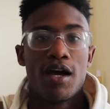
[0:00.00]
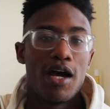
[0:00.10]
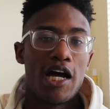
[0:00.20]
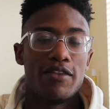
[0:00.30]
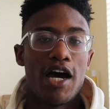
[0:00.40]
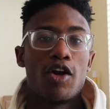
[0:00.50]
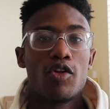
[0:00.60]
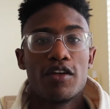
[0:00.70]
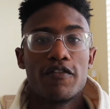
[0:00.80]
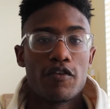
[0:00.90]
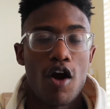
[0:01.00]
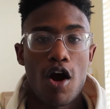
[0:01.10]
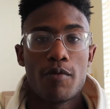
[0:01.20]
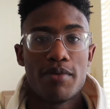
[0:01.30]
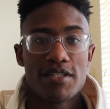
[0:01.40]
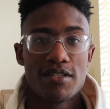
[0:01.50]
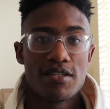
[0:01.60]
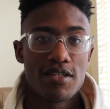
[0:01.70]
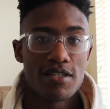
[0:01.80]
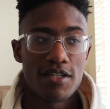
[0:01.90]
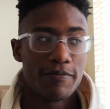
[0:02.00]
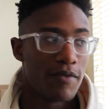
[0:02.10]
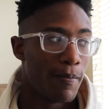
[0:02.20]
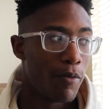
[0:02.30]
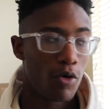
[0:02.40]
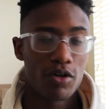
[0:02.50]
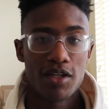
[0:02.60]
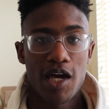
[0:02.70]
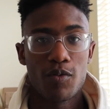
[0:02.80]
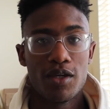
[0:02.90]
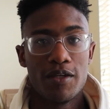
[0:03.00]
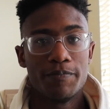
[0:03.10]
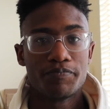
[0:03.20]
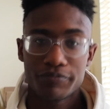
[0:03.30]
Not only for our business is it important that we